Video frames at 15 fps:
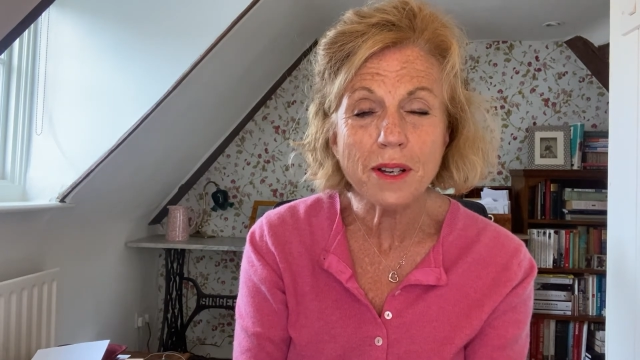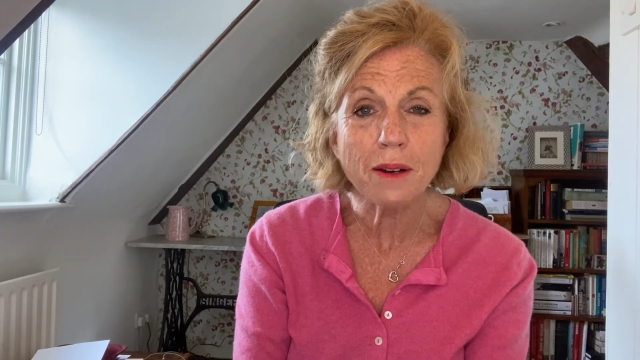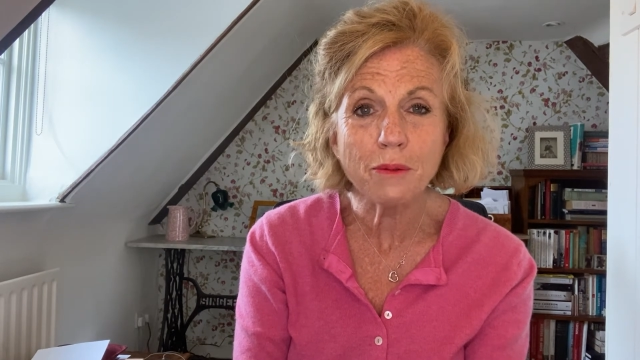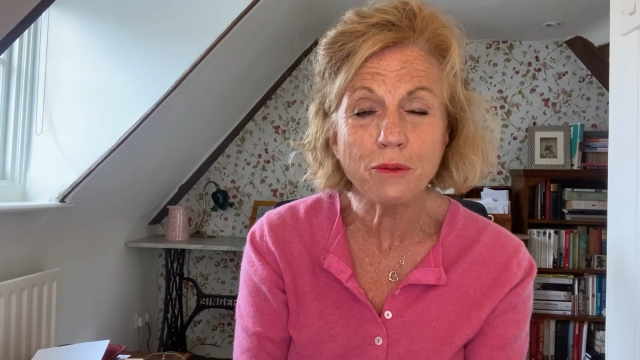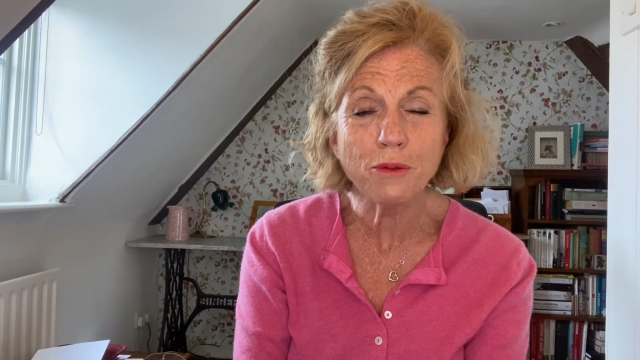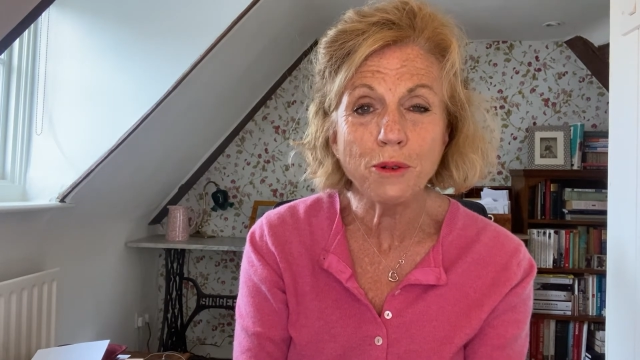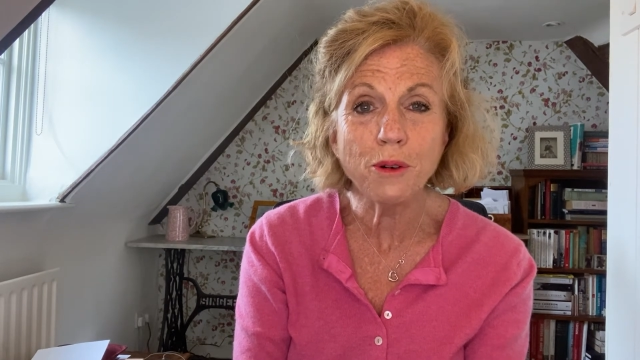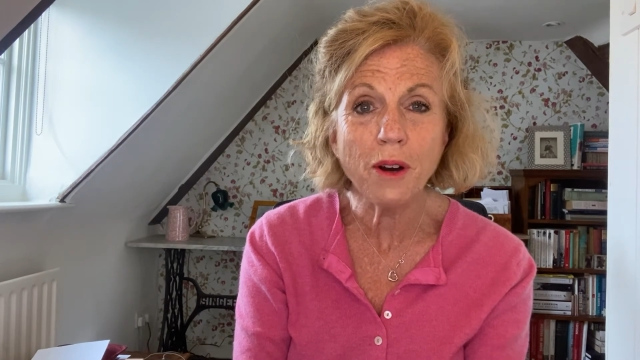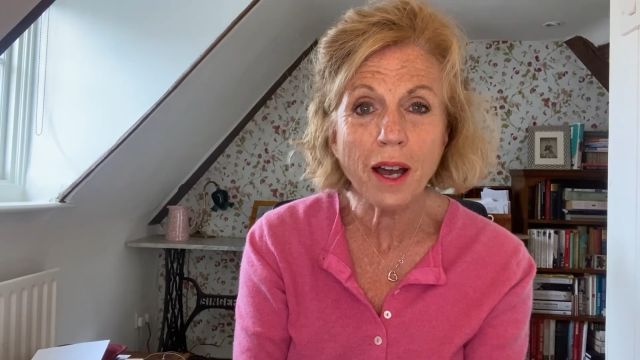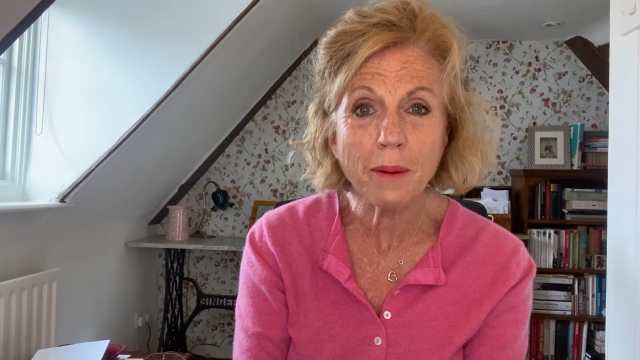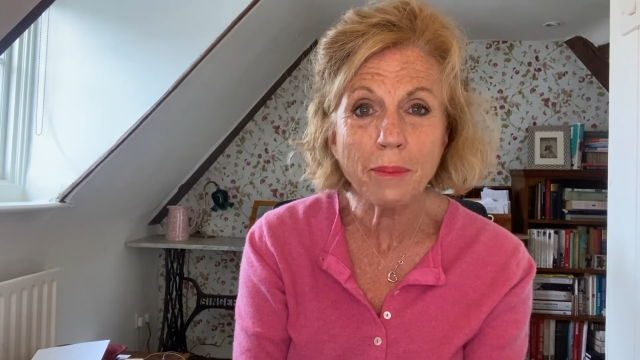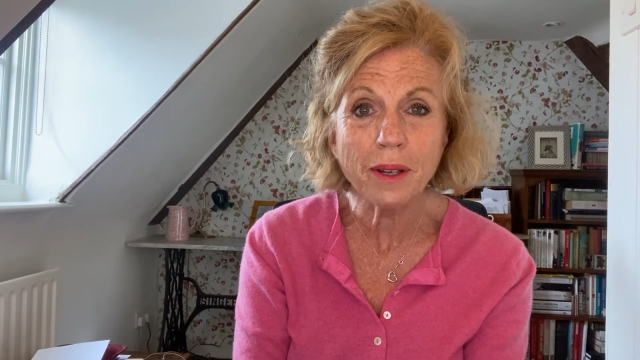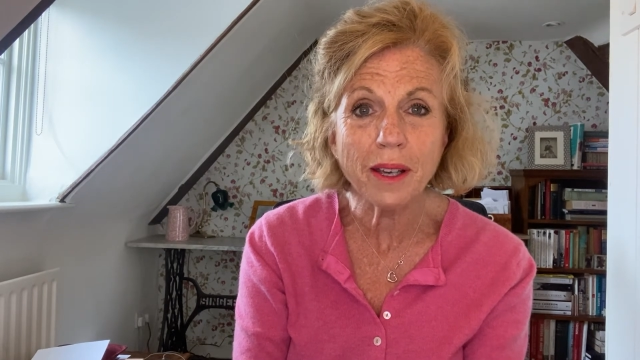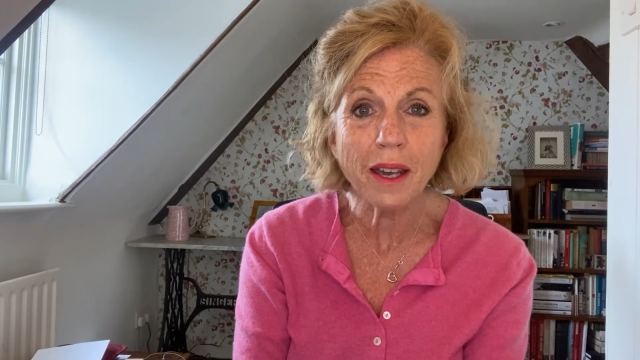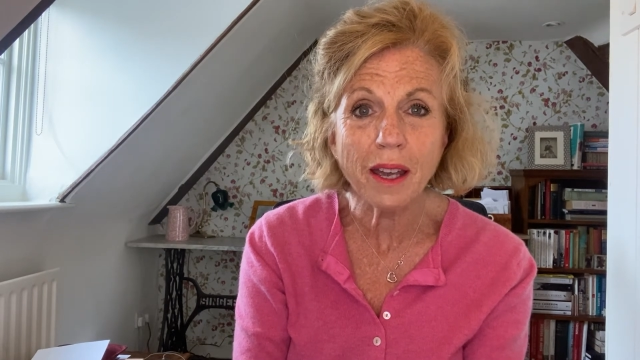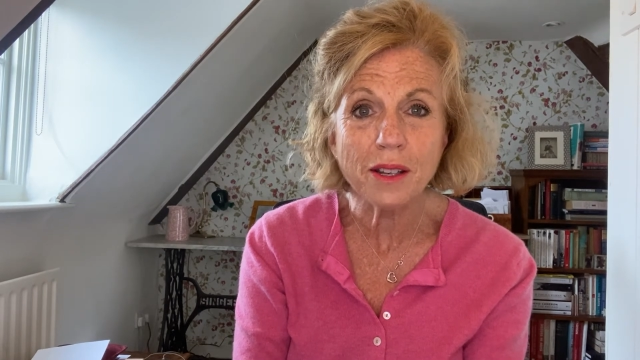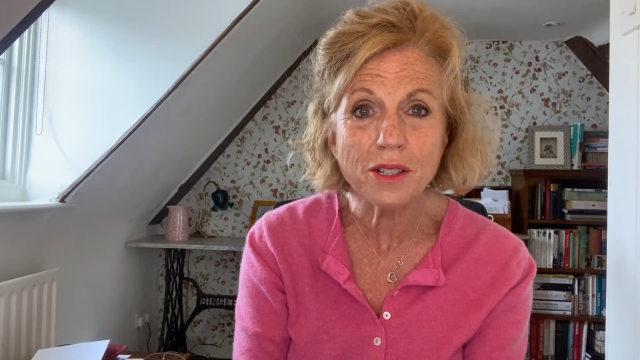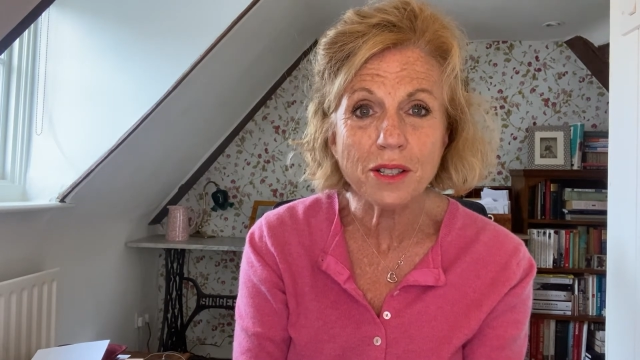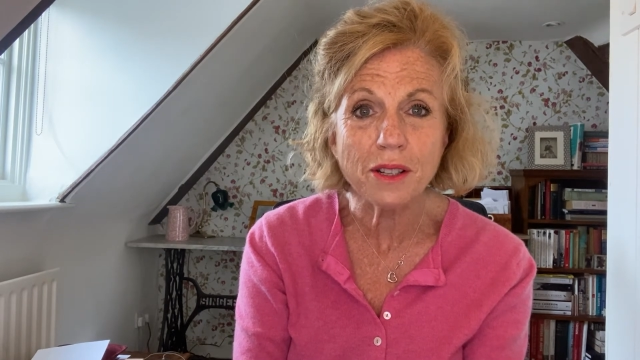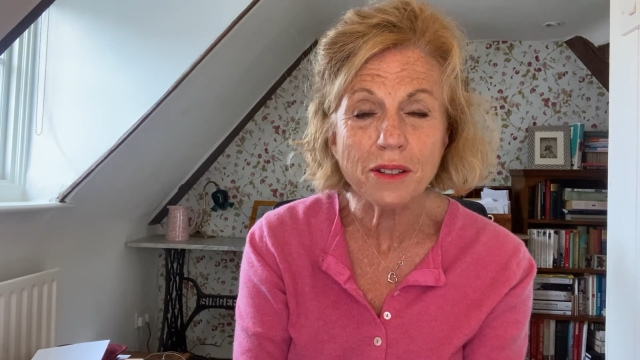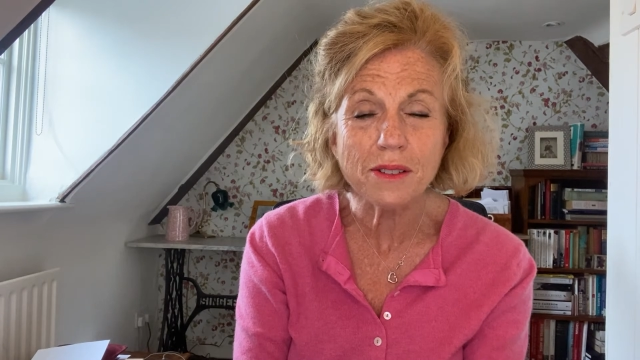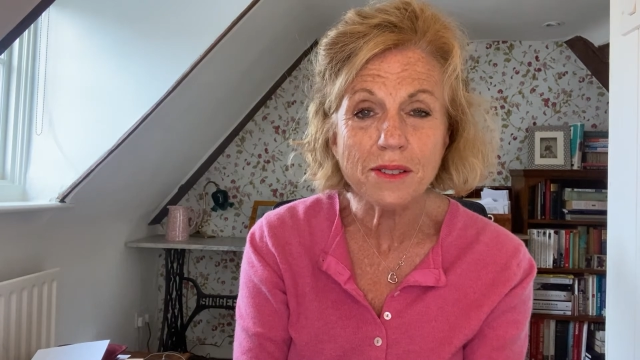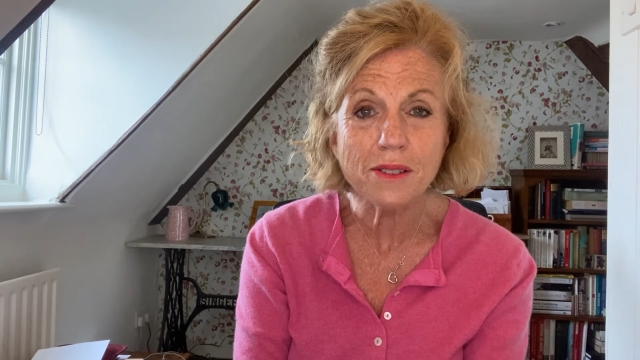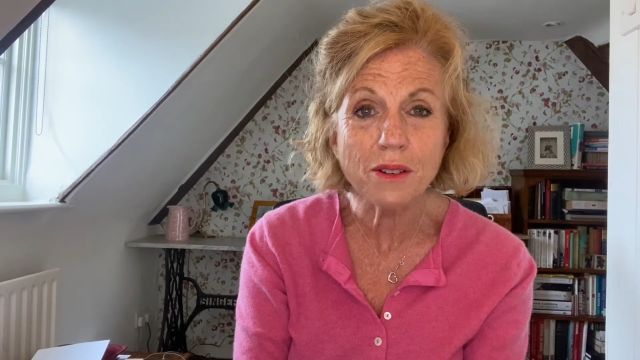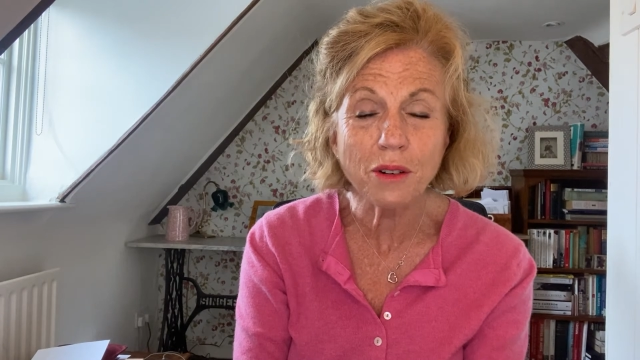up four applications